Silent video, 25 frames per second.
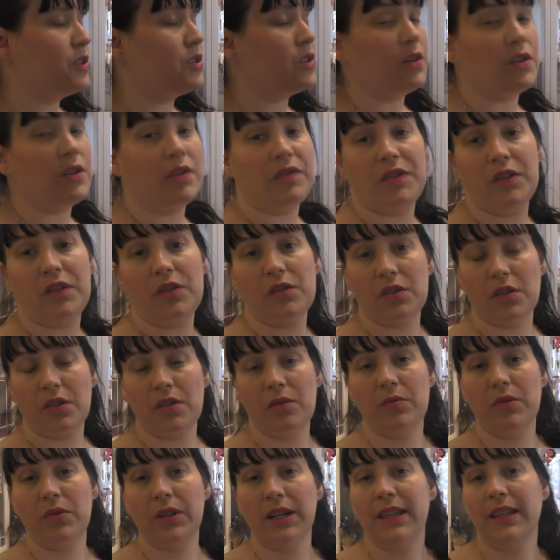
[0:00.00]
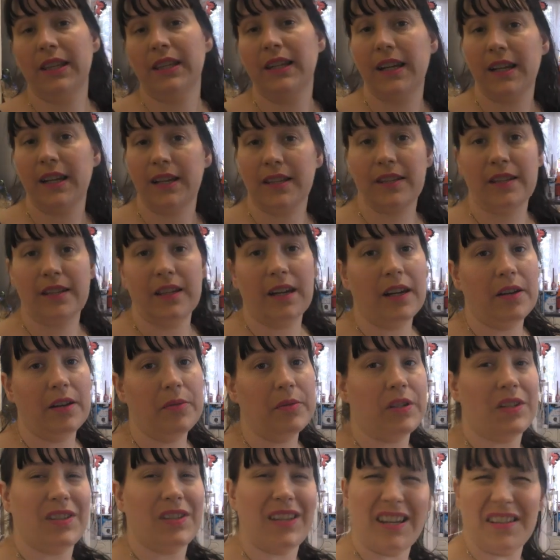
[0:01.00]
Yeah, true. If you do want it the next day,
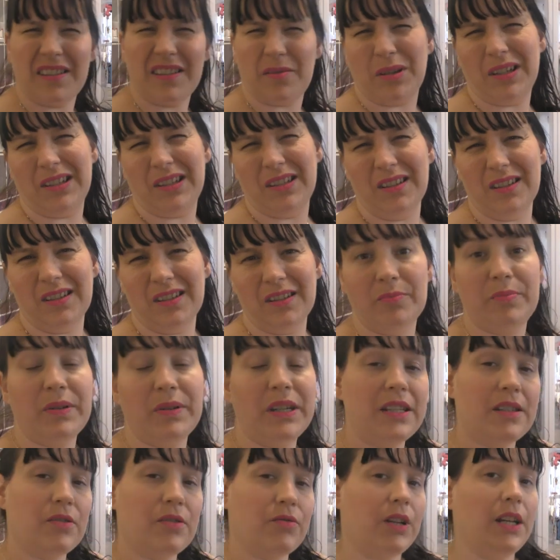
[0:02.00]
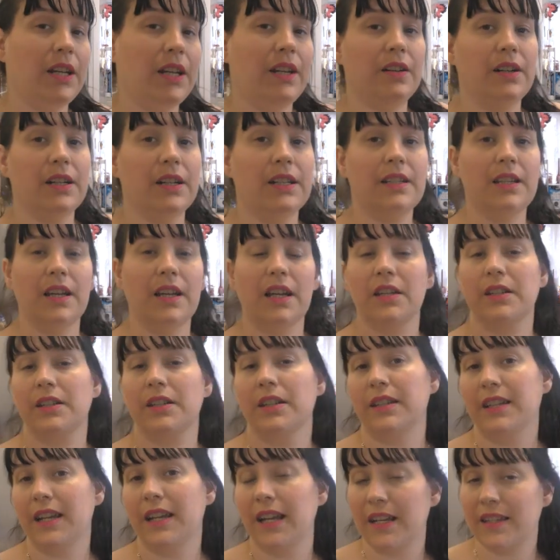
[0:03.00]
which sounds a bit ugh, but it's really nice,
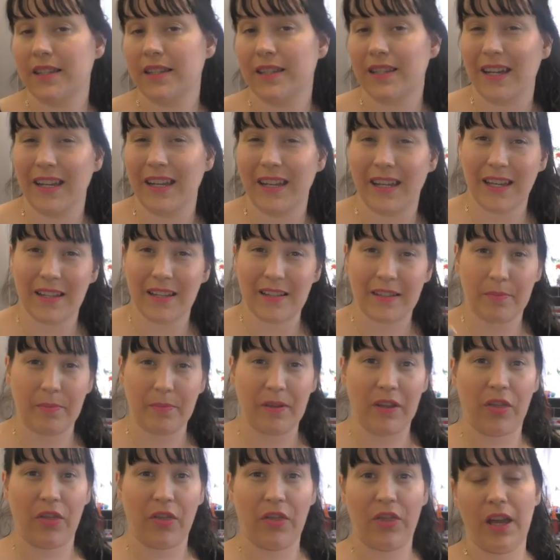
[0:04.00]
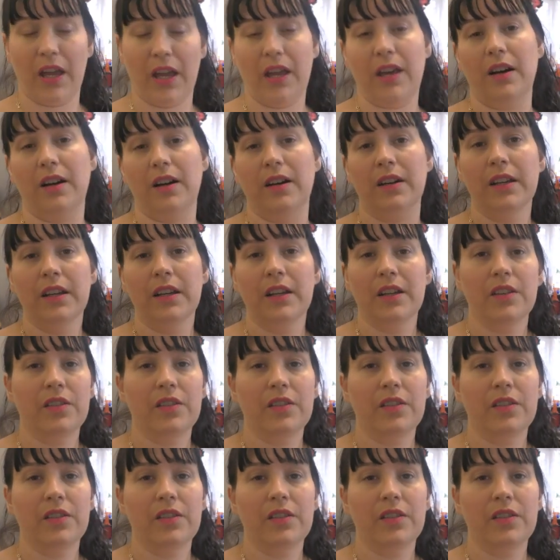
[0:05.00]
actually. The next day, it gets a bit thicker.